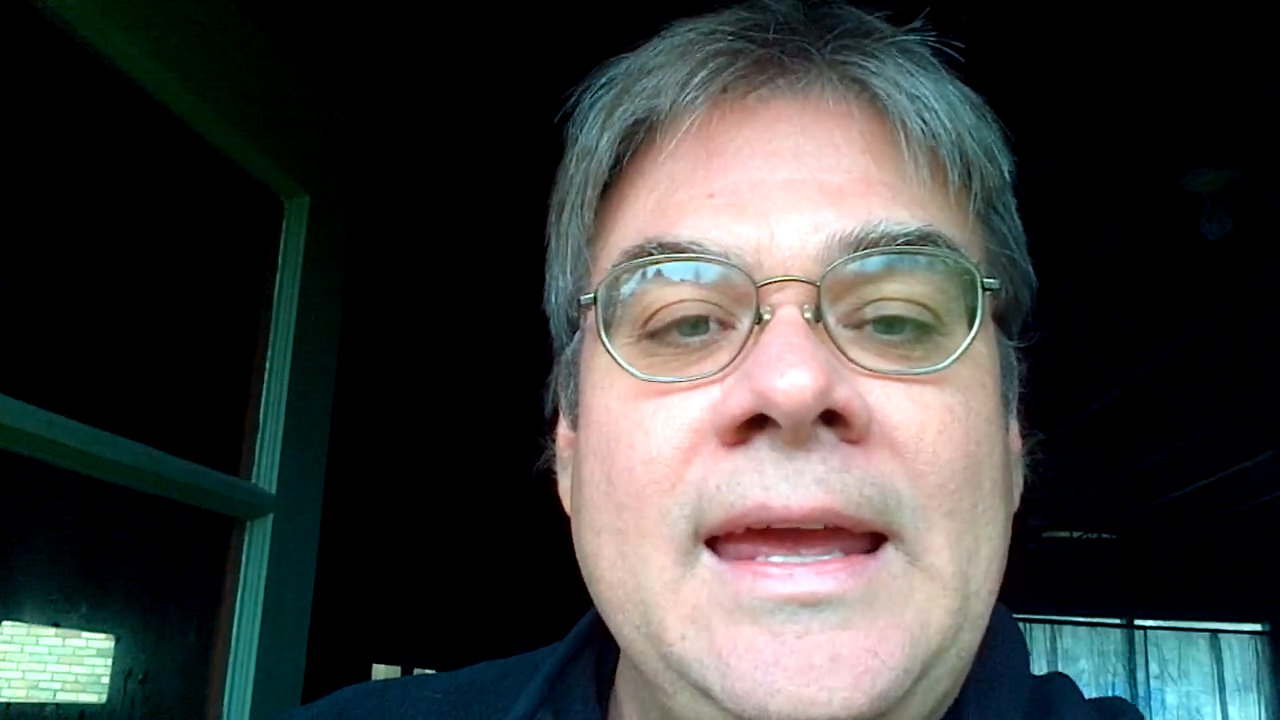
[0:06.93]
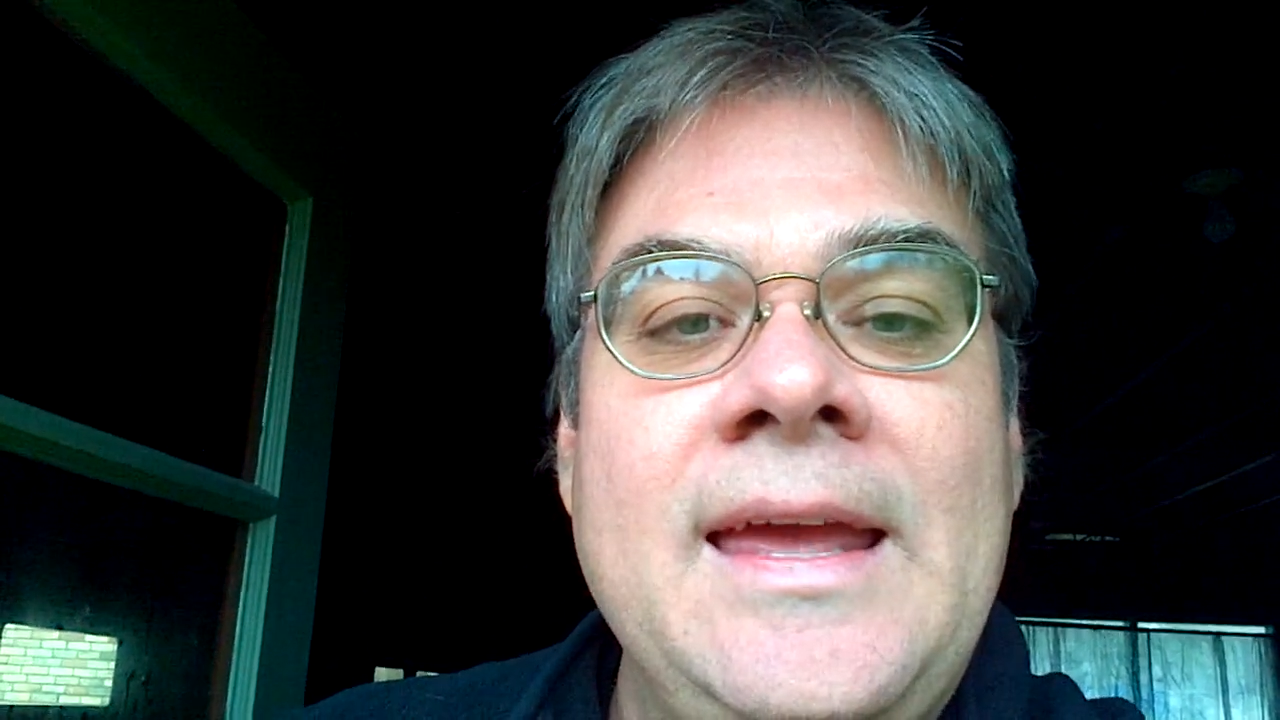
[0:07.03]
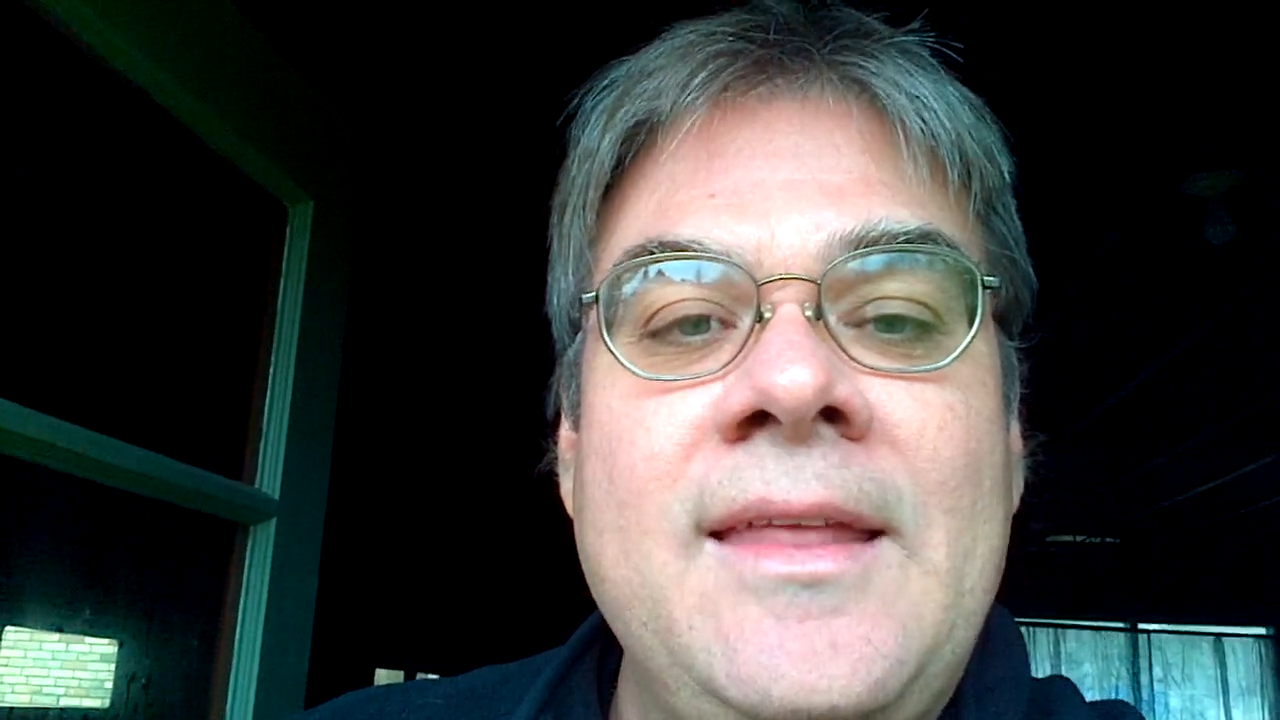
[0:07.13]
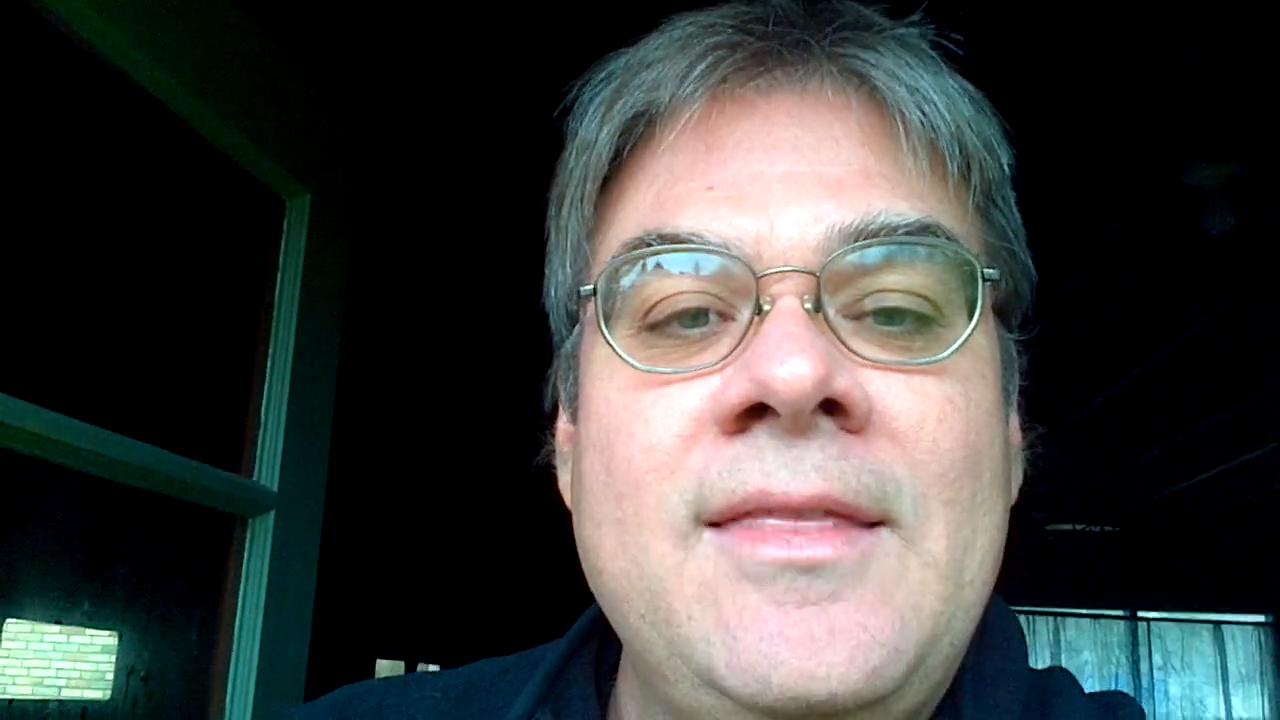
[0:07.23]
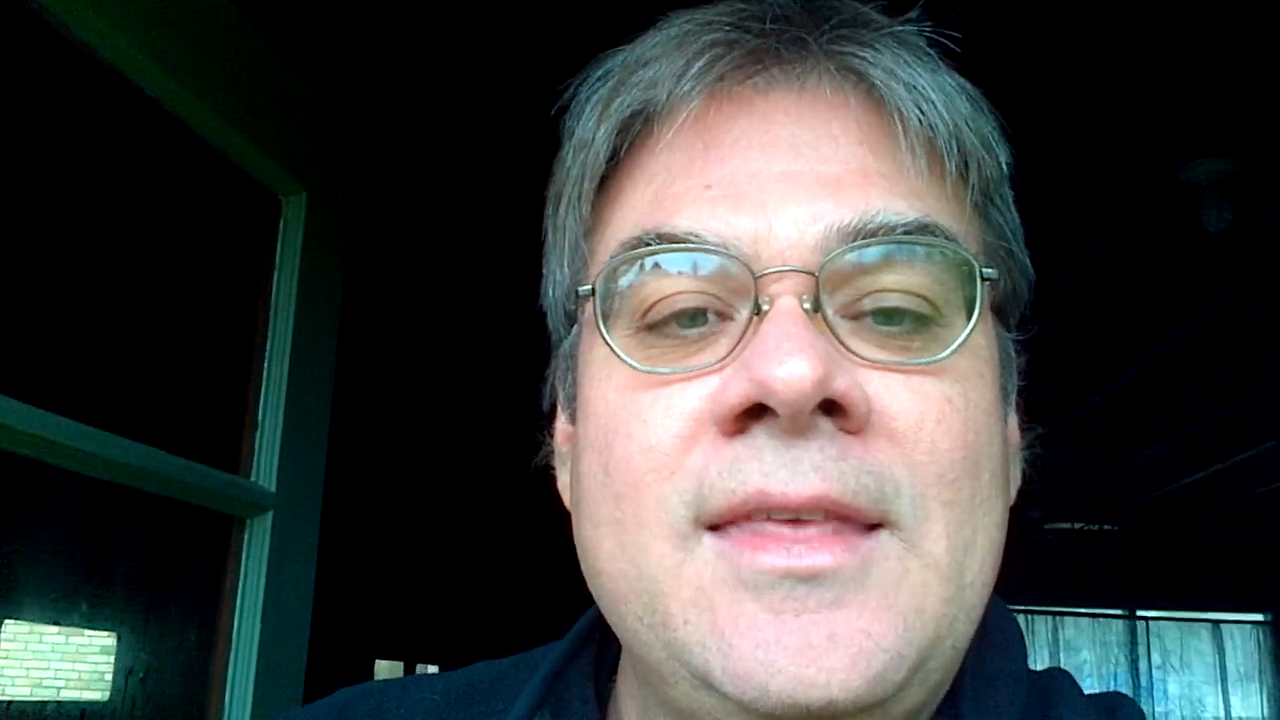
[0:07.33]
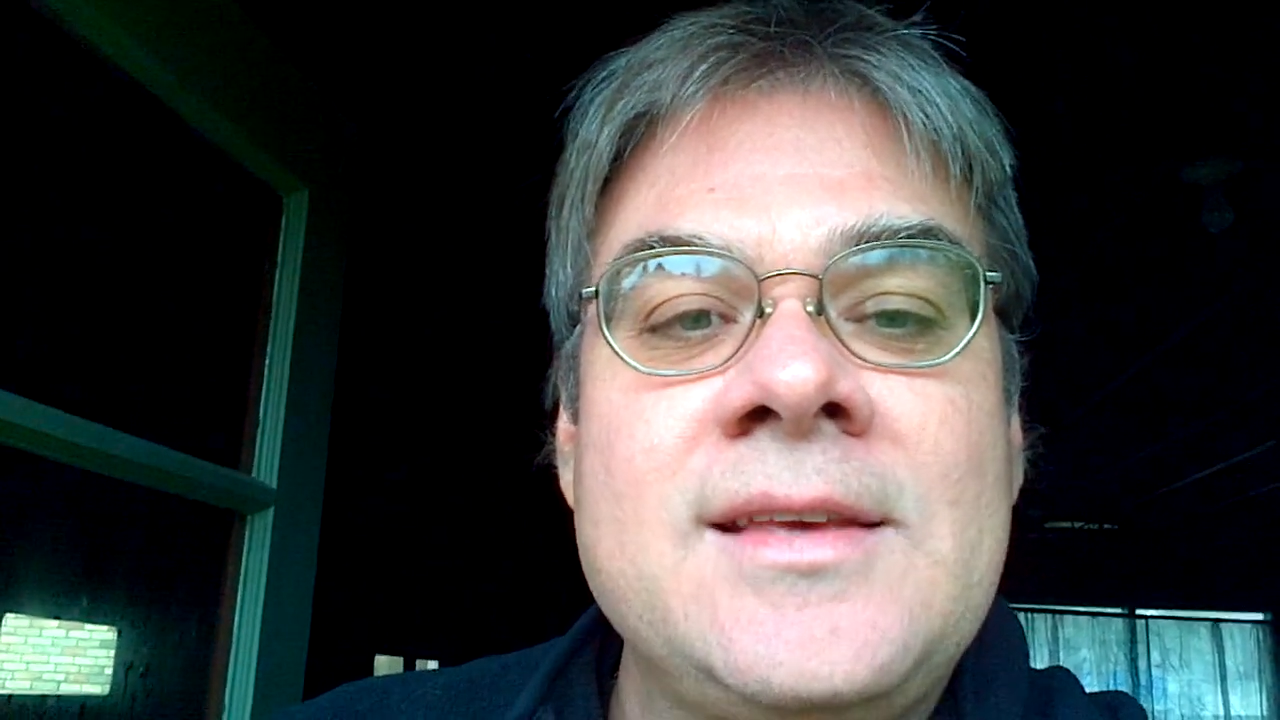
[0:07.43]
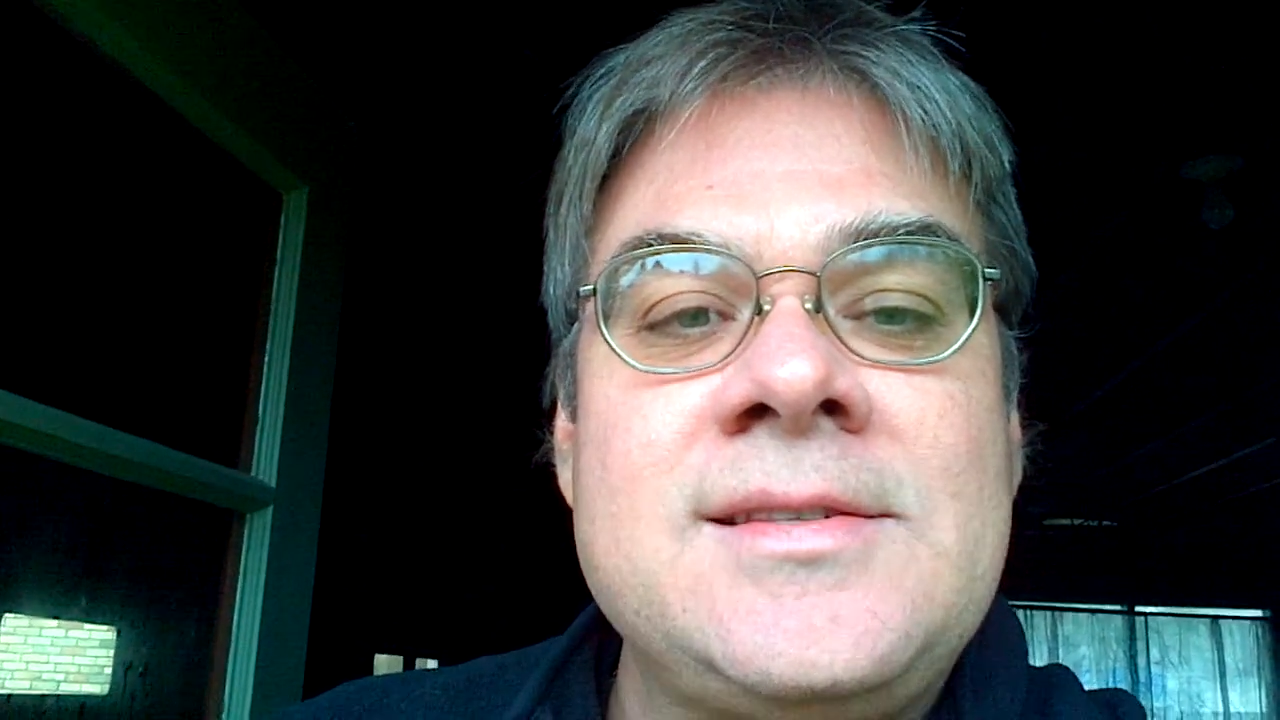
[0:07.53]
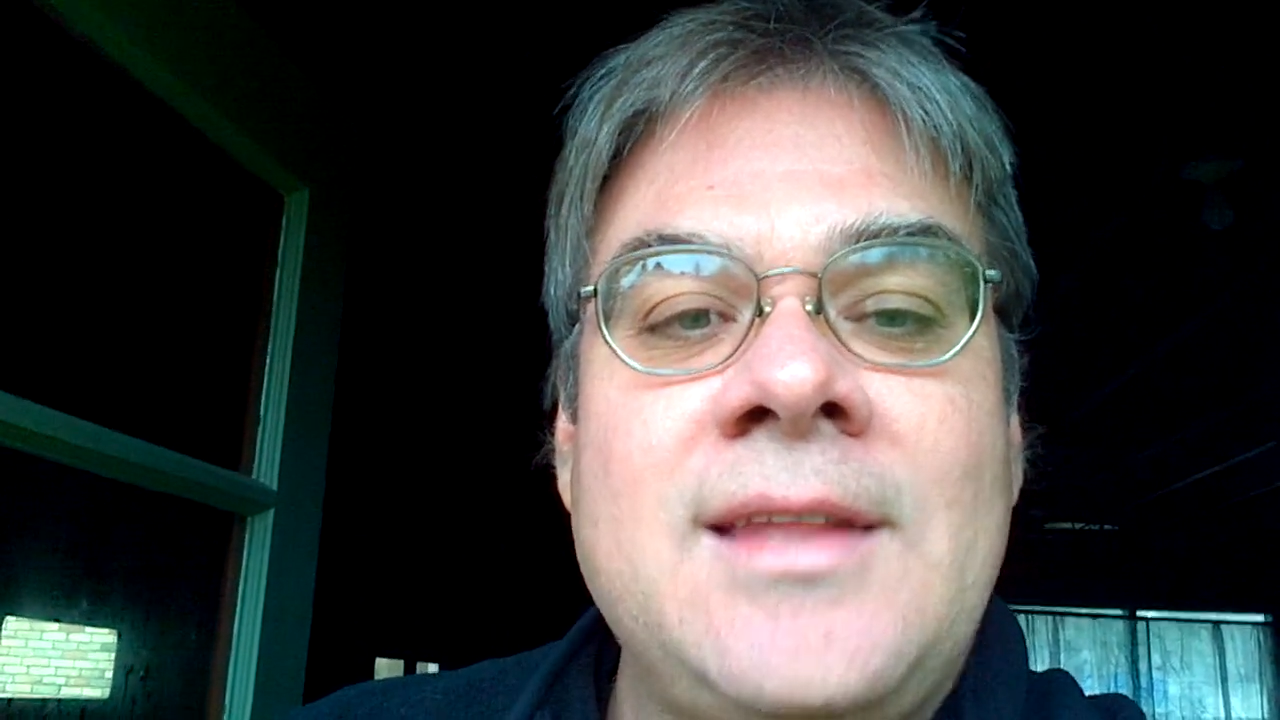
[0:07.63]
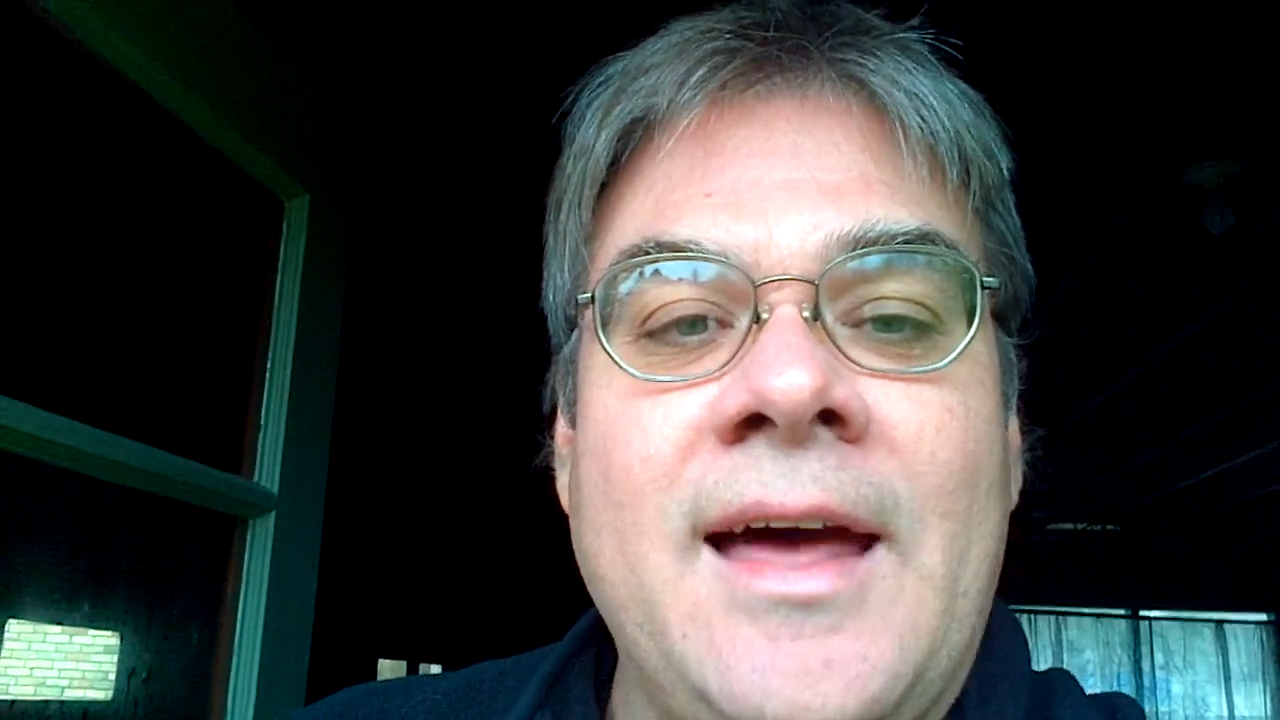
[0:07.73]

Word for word: In this